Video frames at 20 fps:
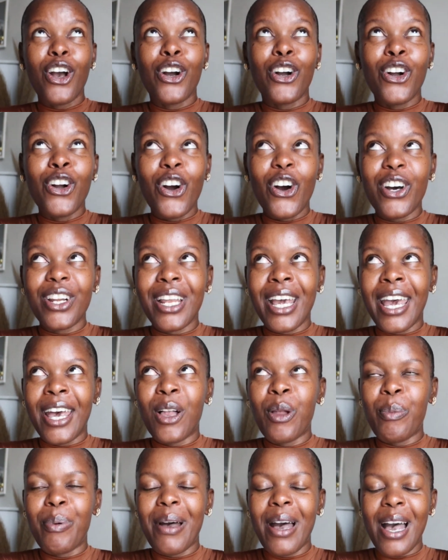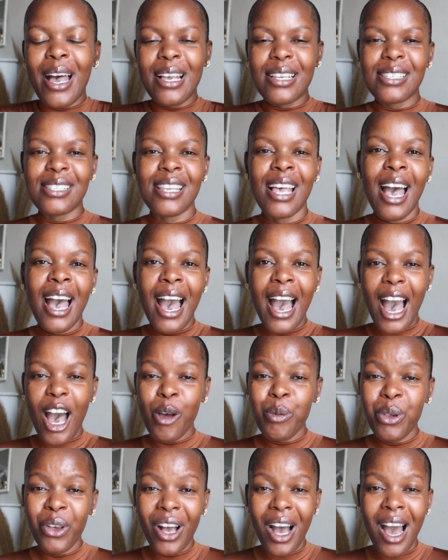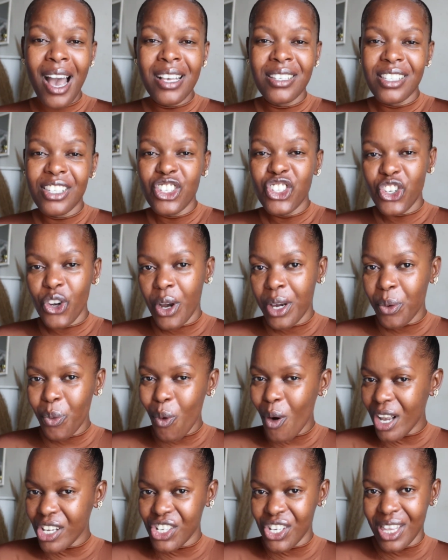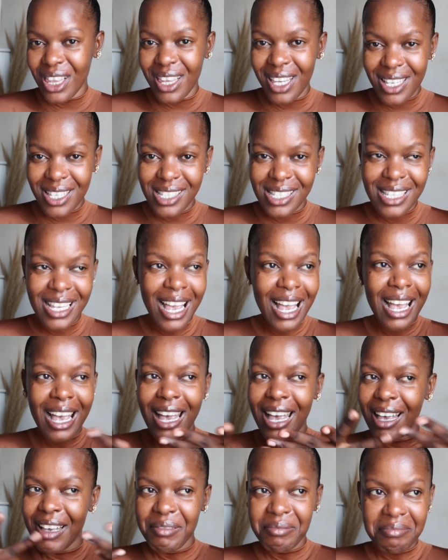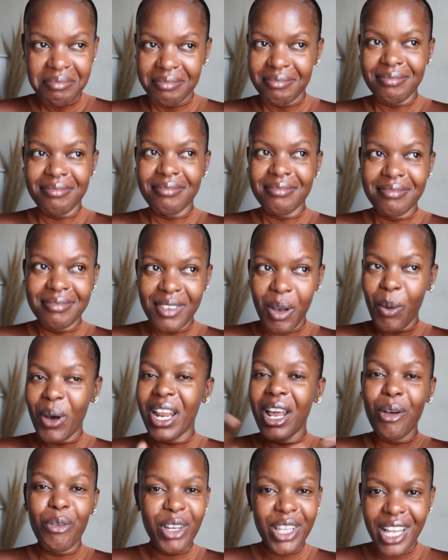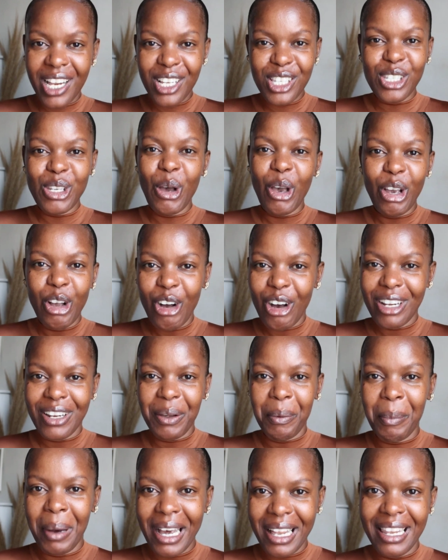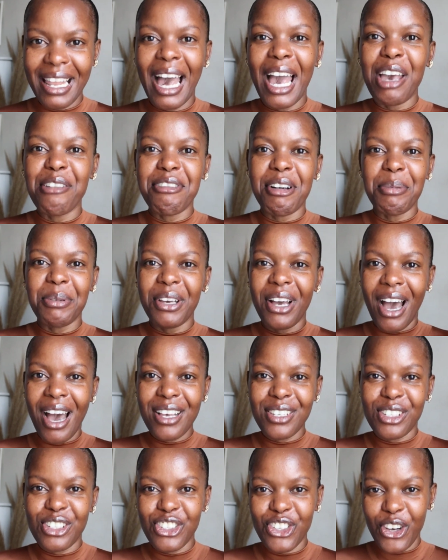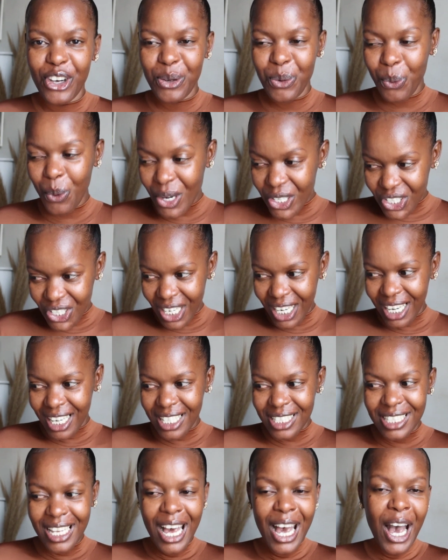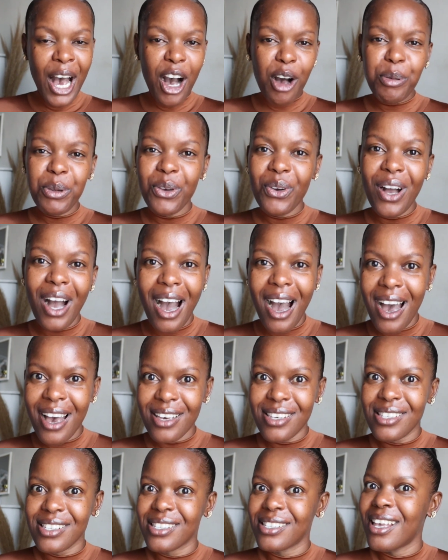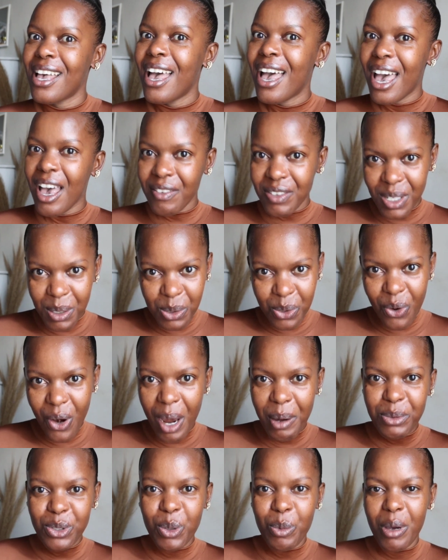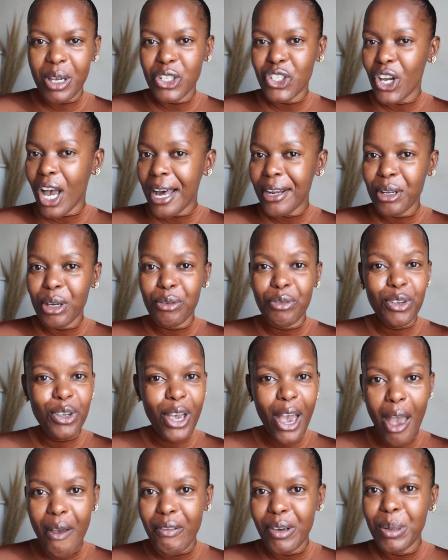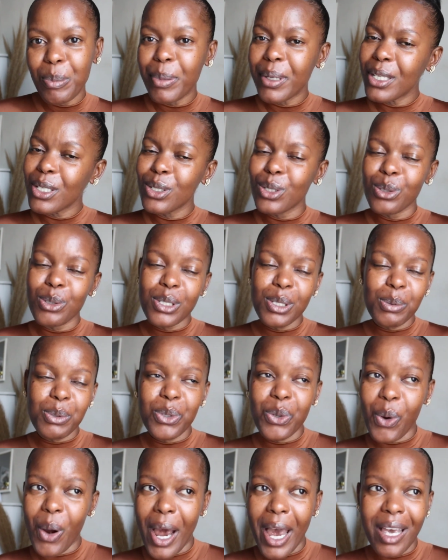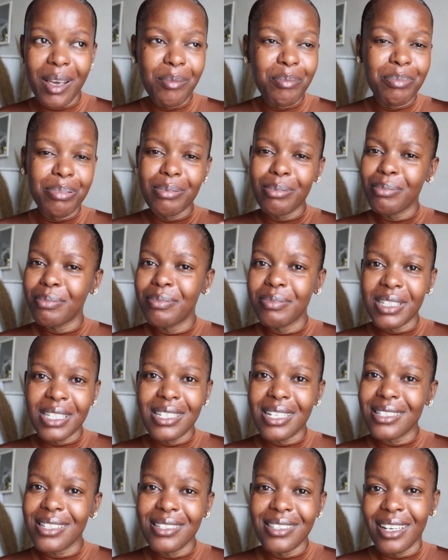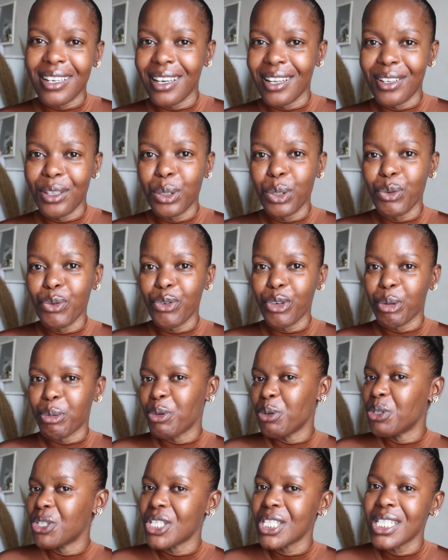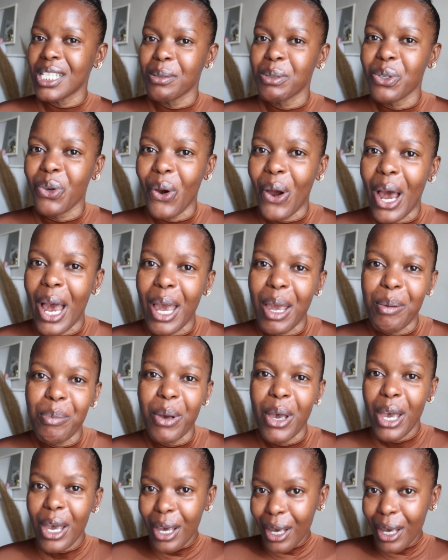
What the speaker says: God help us. I hope you guys enjoyed watching this, whatever that is going on in my life. Hope you guys enjoyed watching it. Hope you guys have subscribed to my channel. If you haven't, please do subscribe. It doesn't take anything from you, just subscribe.